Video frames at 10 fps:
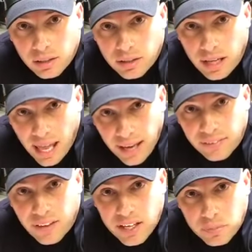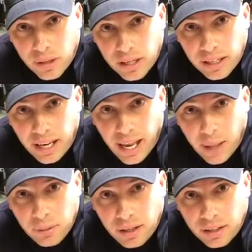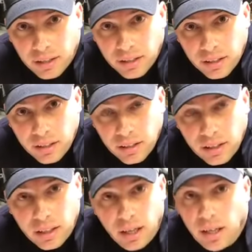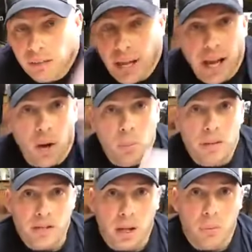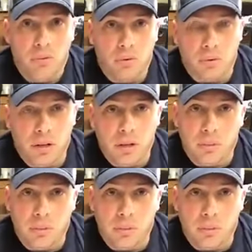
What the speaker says: Nate, thanks, buddy. Cammie. Yeah, I hope that's helpful for you.